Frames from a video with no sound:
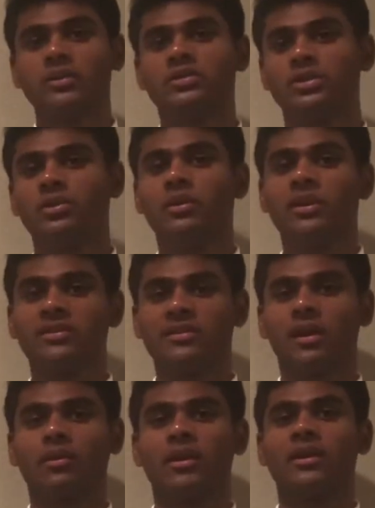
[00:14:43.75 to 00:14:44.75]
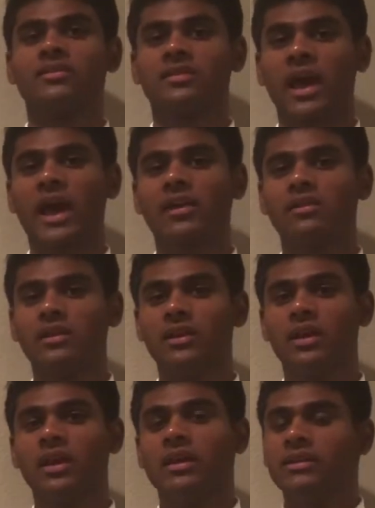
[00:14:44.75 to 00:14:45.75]
so you list out
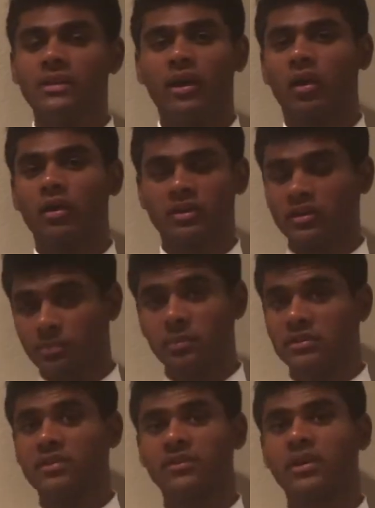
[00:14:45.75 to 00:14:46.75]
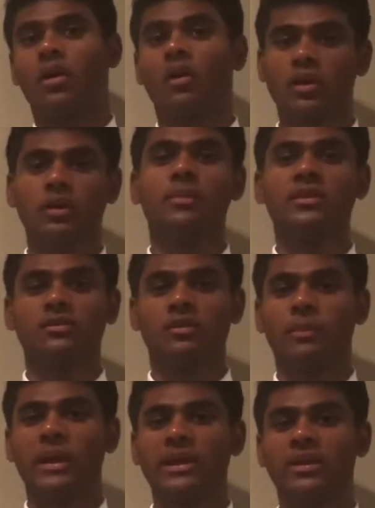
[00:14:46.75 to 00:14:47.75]
exactly the specific arguments you're
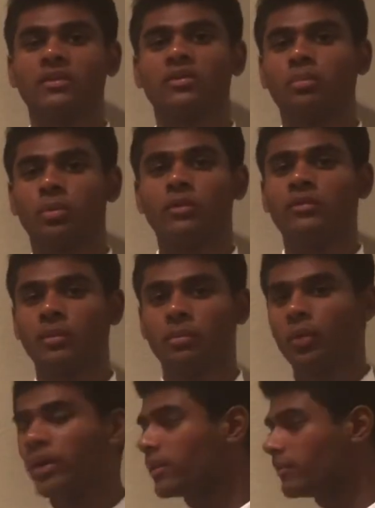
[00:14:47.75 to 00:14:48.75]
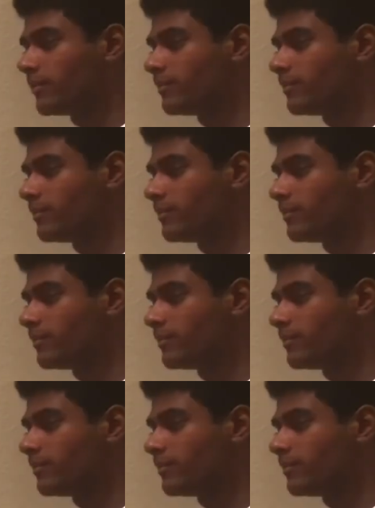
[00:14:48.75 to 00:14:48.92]
making to prove your point.